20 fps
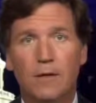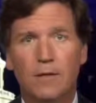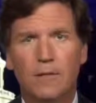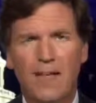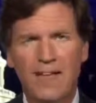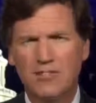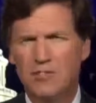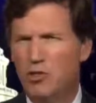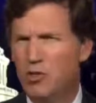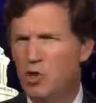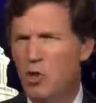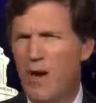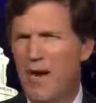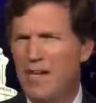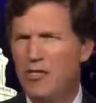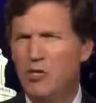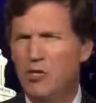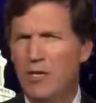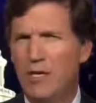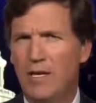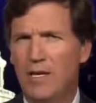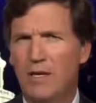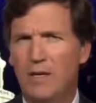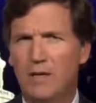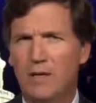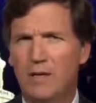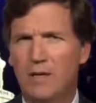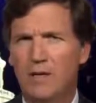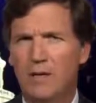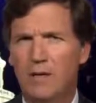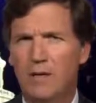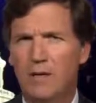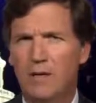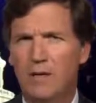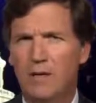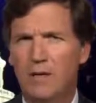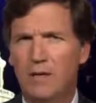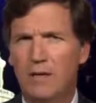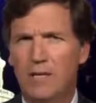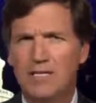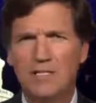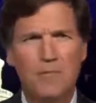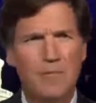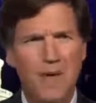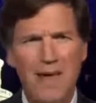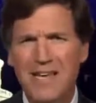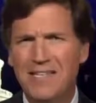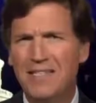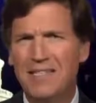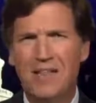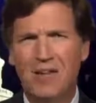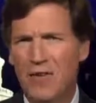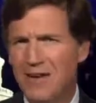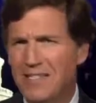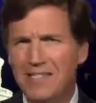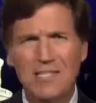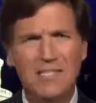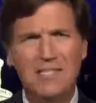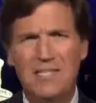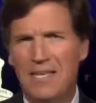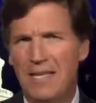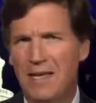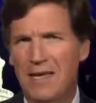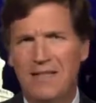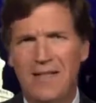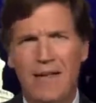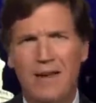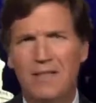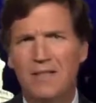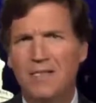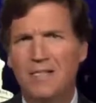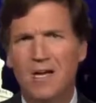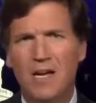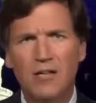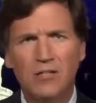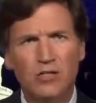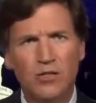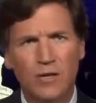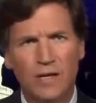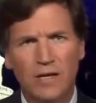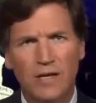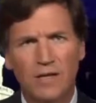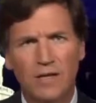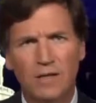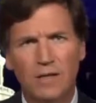That's a tragedy. It's amazing there is a city like that in this country.